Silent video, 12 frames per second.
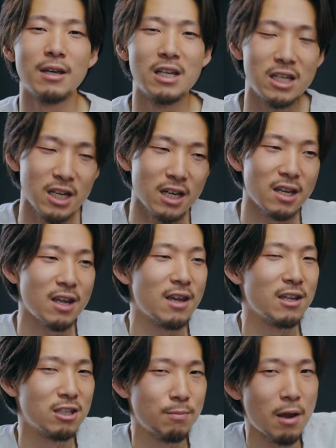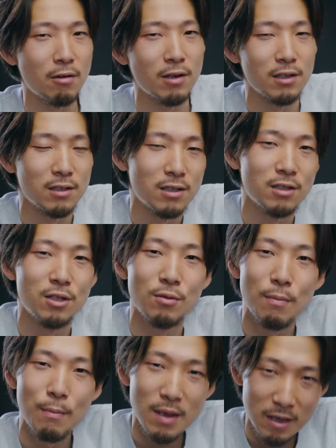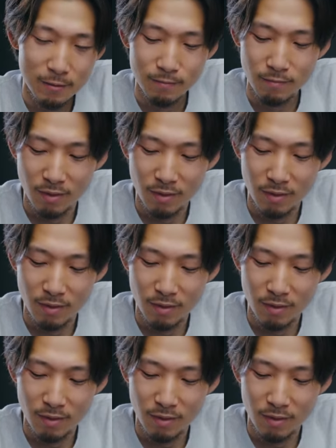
good experience to me.